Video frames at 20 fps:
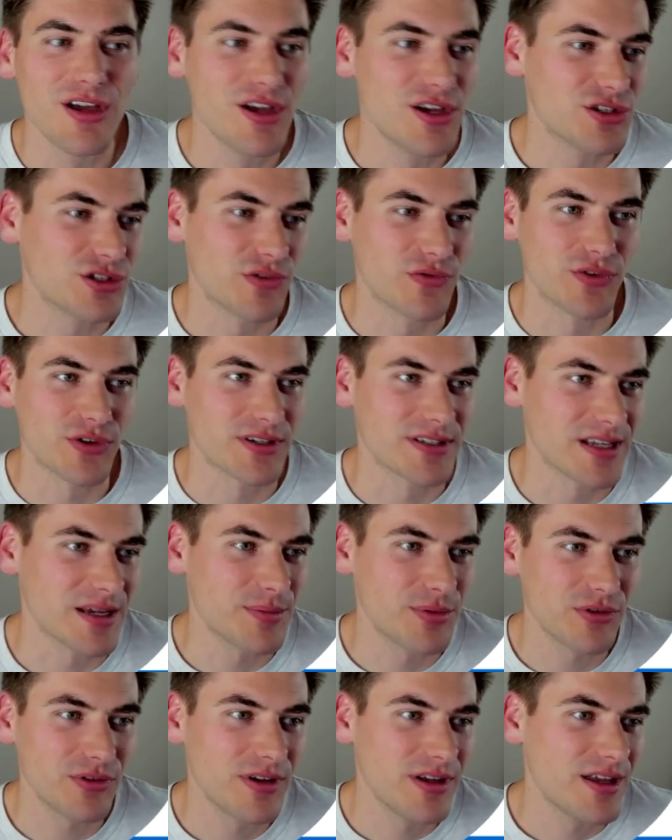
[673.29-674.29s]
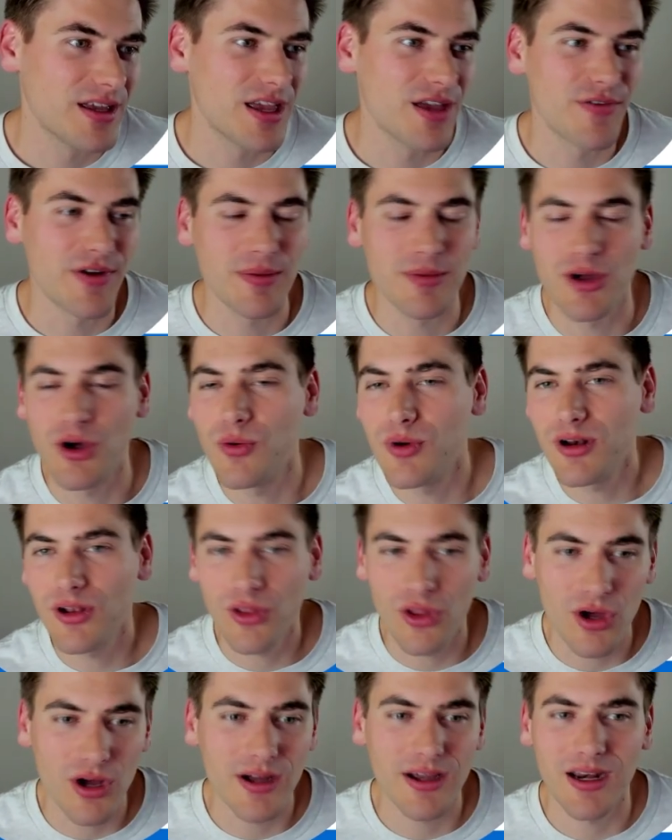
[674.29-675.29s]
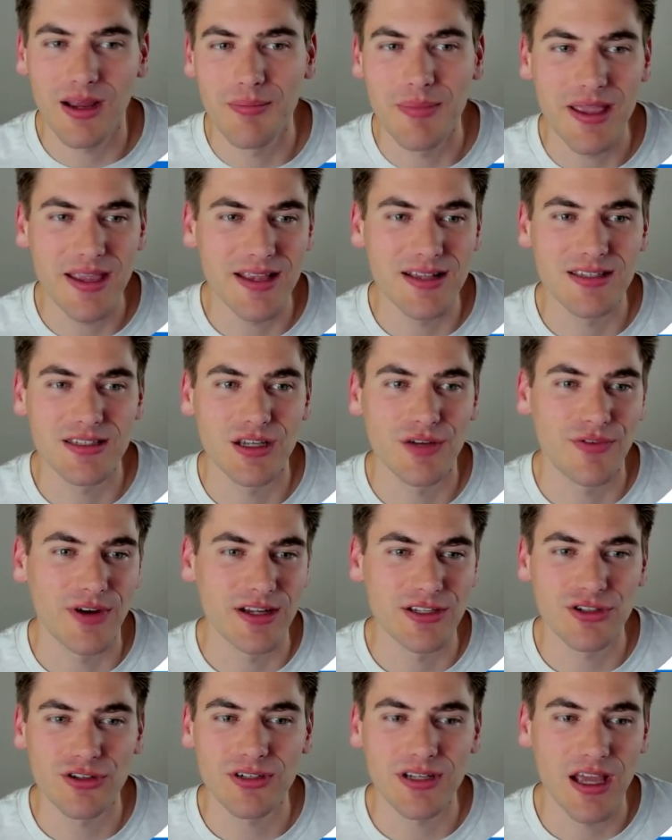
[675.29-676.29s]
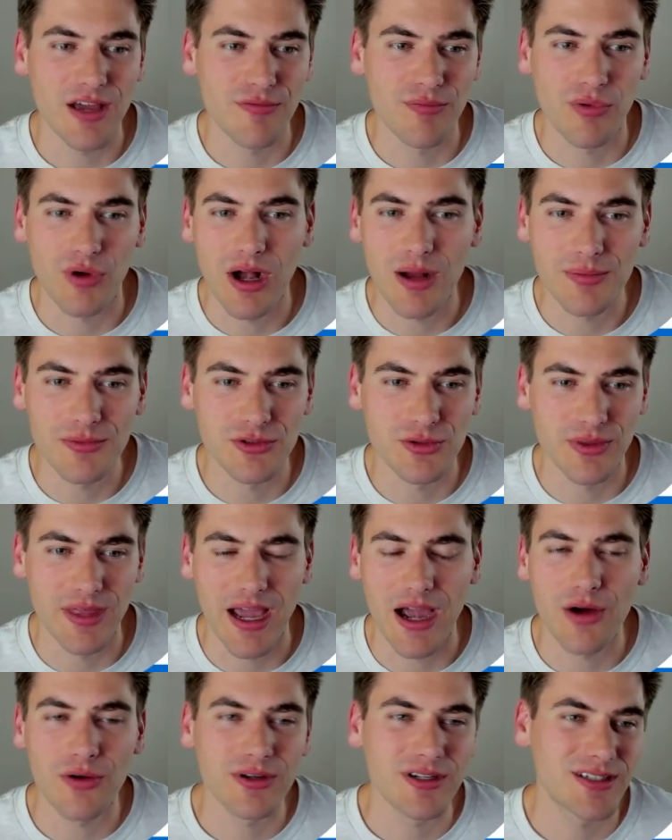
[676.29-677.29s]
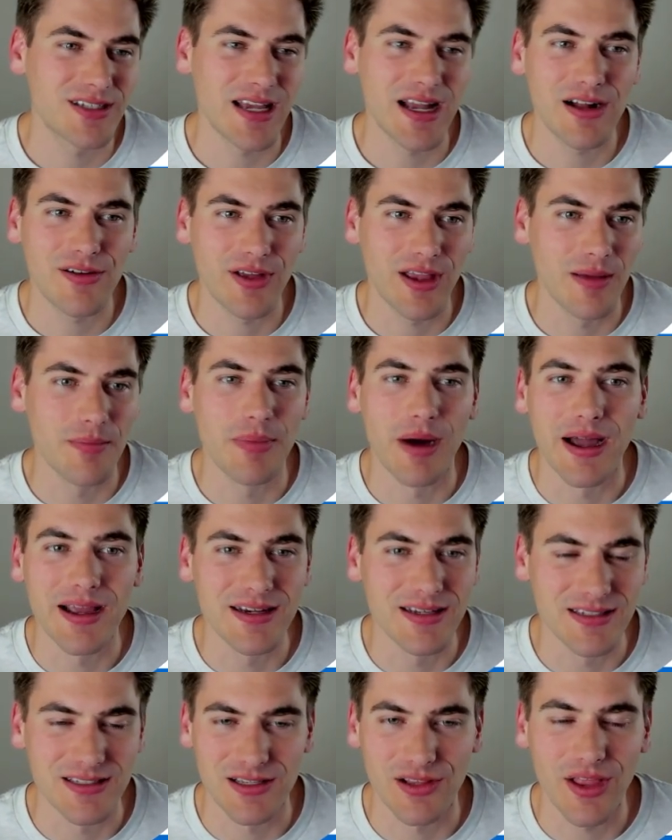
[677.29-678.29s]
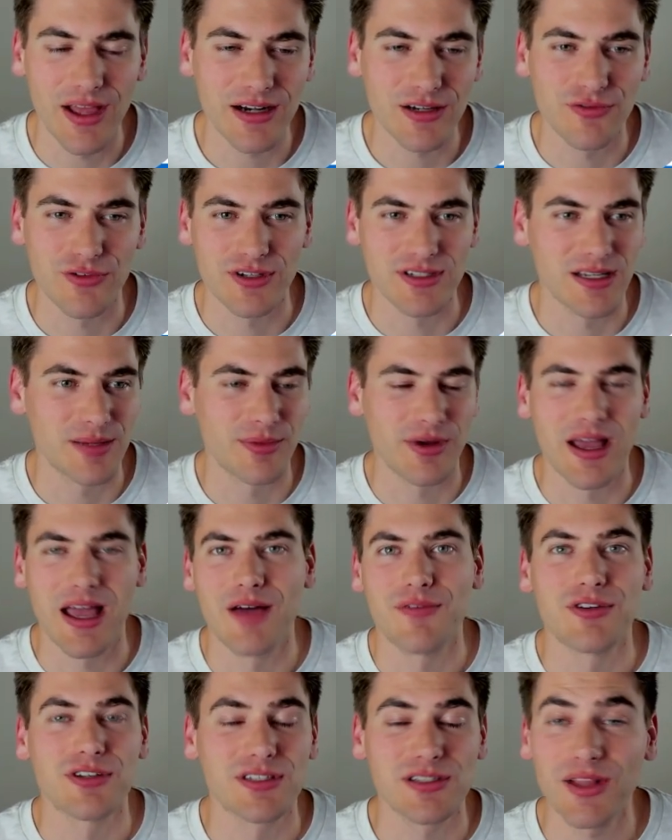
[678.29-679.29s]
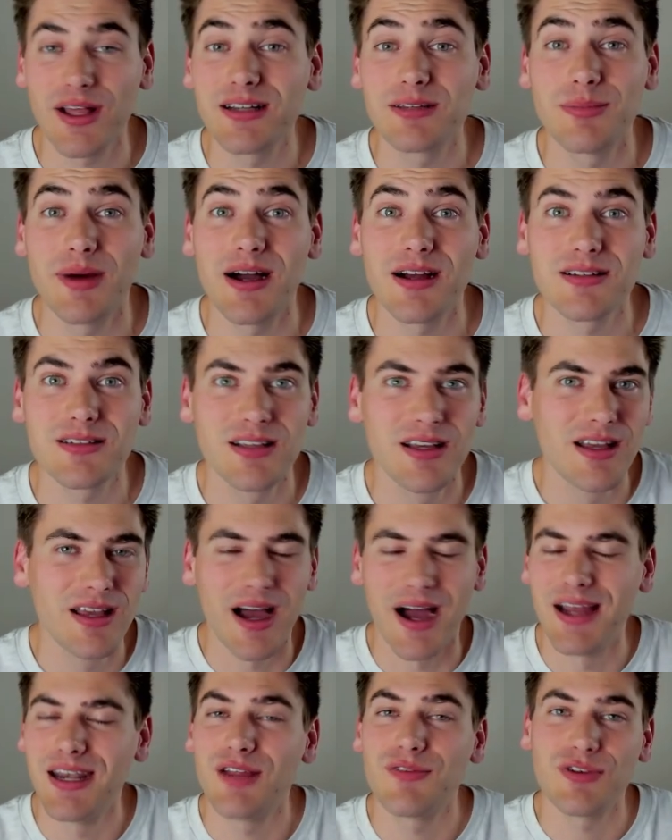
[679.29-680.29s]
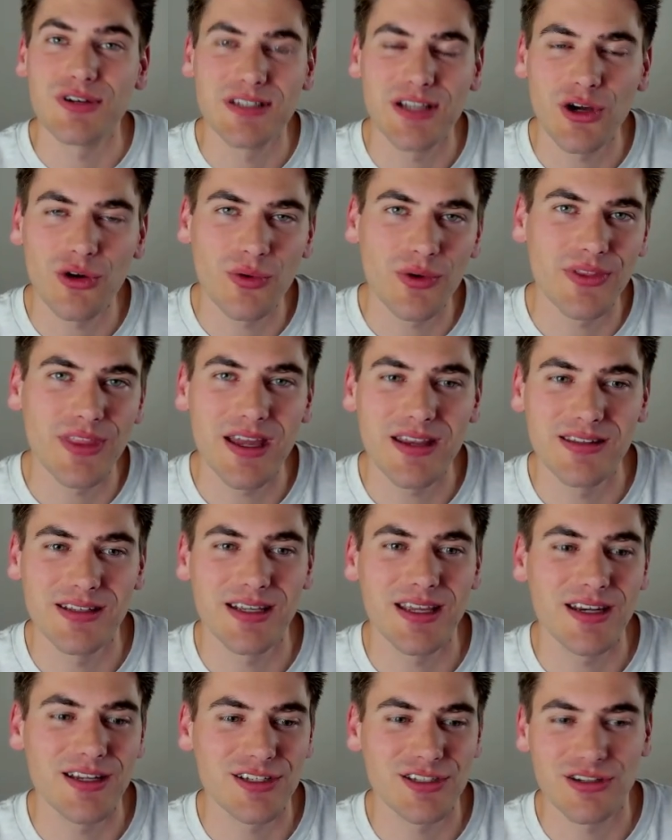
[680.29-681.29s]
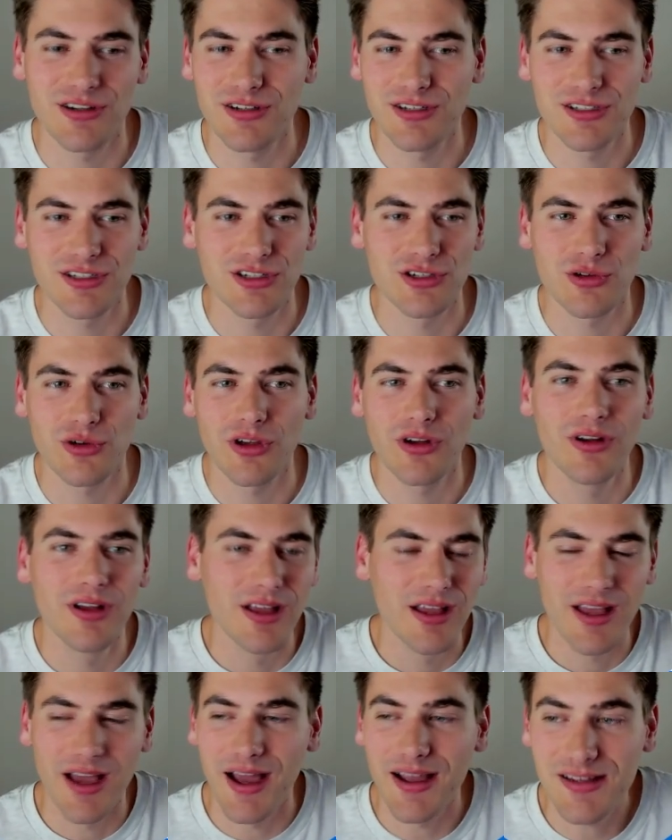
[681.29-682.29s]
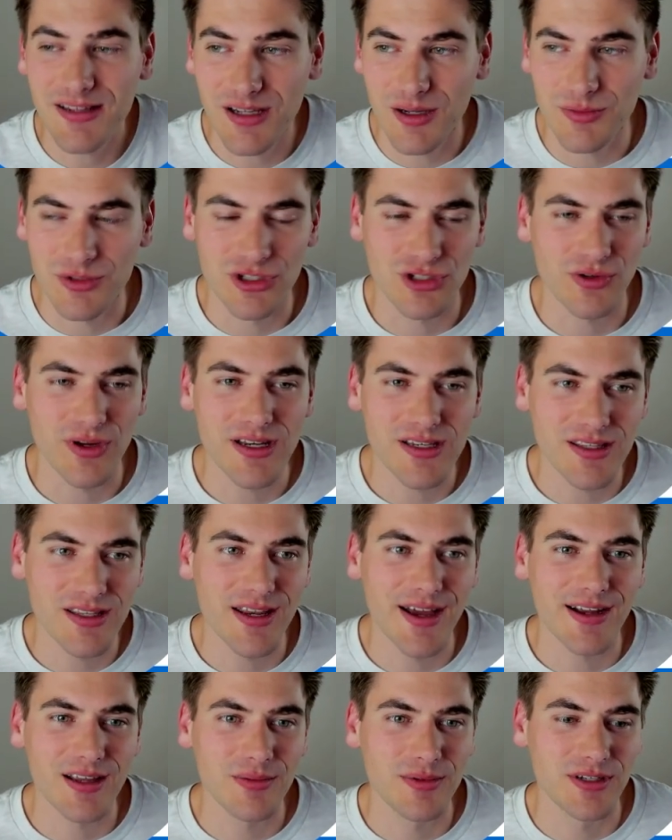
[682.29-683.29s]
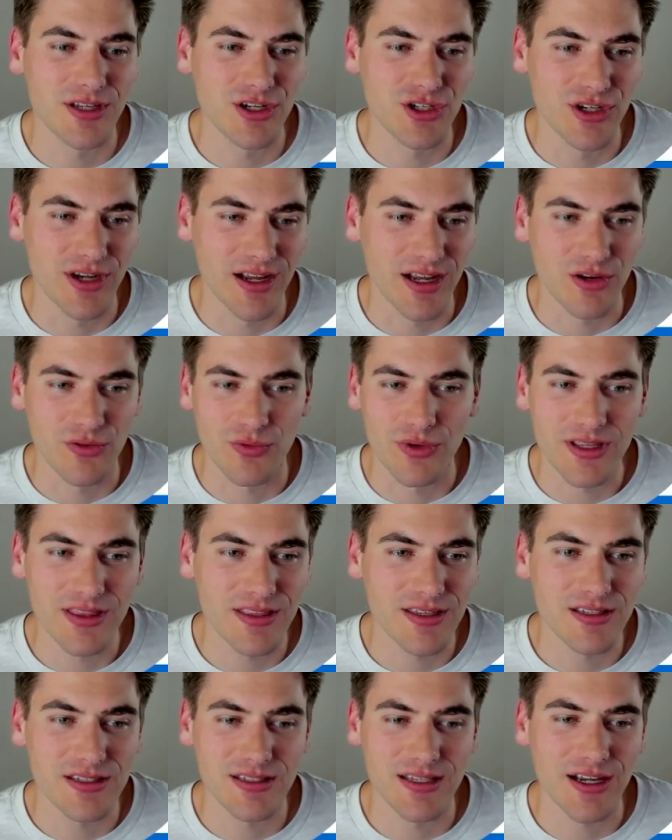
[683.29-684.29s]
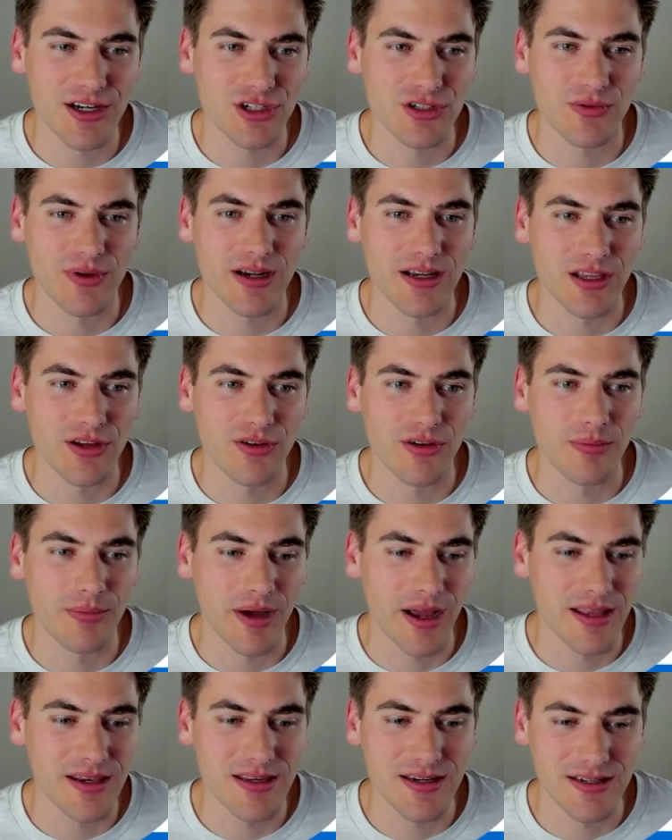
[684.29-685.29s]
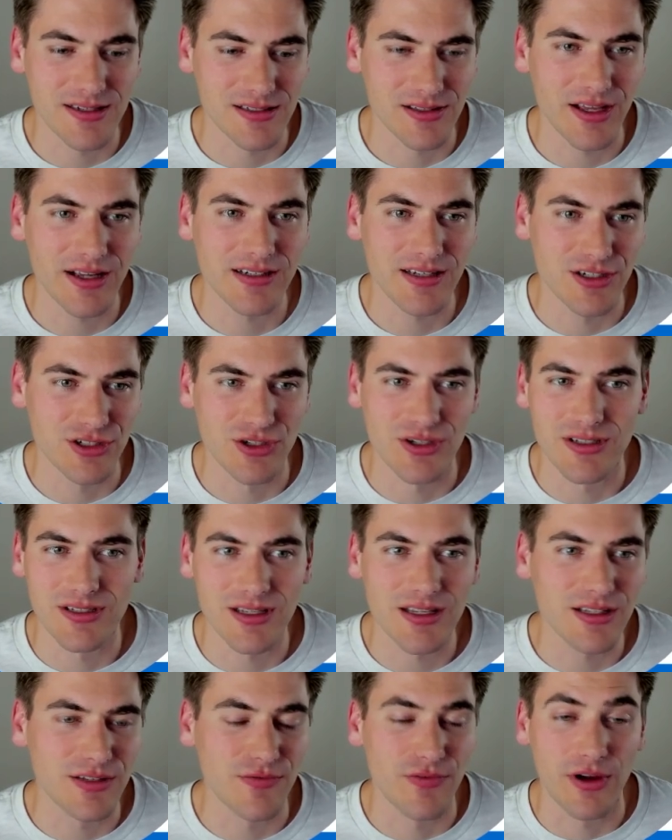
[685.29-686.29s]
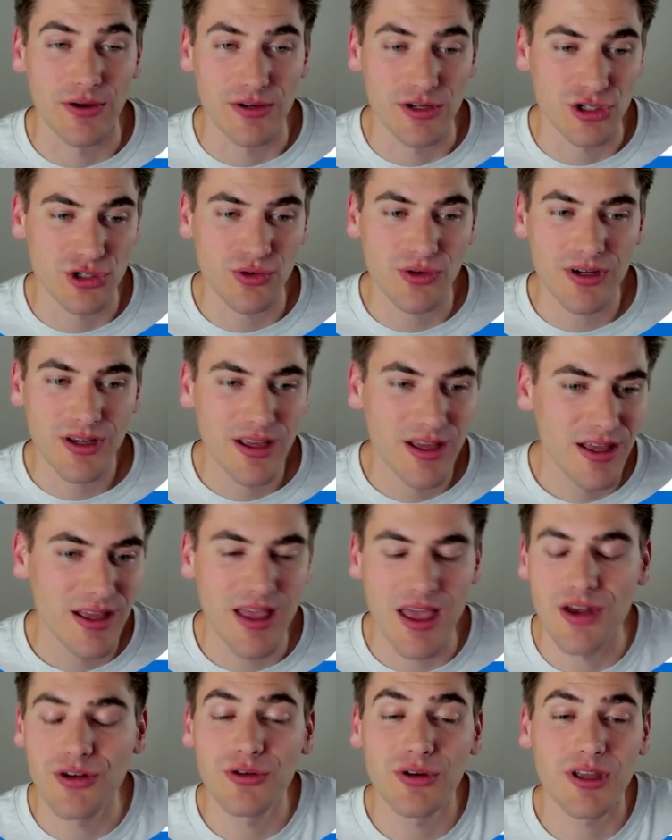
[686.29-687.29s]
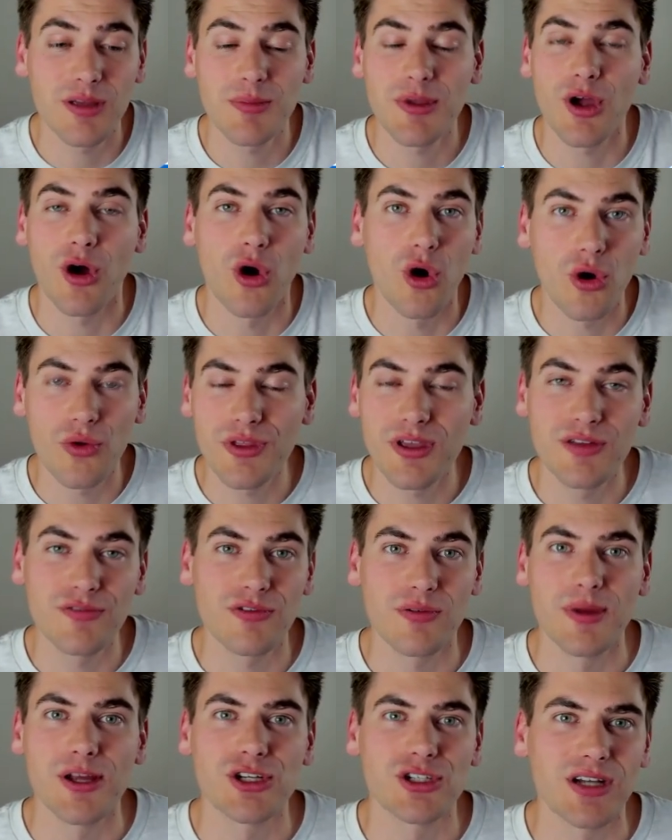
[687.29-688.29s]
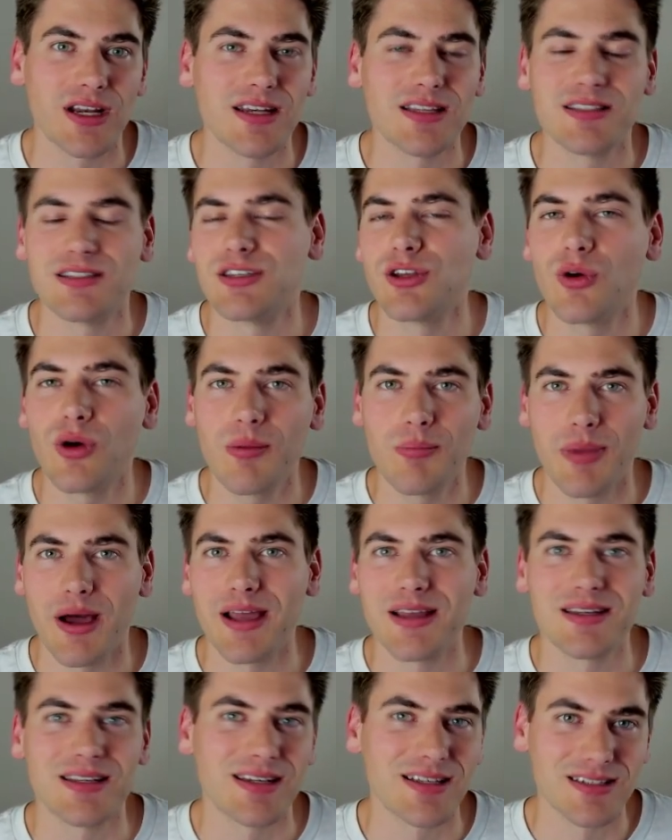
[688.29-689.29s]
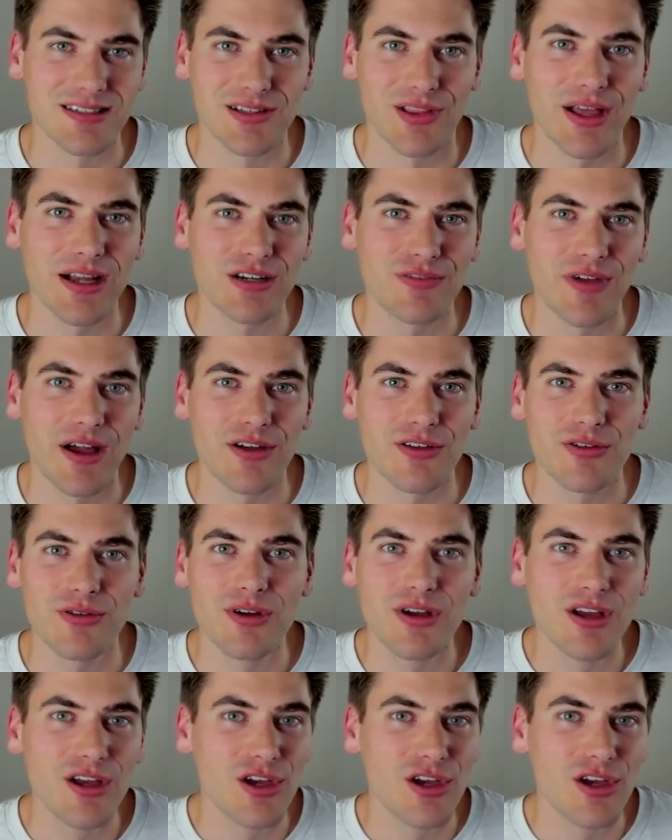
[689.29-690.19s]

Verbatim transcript: So for example, if I'm going along and I'm making stuff and I start to have problems with how exactly I bind a select, for example, I have a select box, I never dealt with that in the getting started tutorial, I can come straight to the documentation. I can read this section right here on binding a select. As you can see, it's very short and it'll give me all the information I need to know on binding a select value.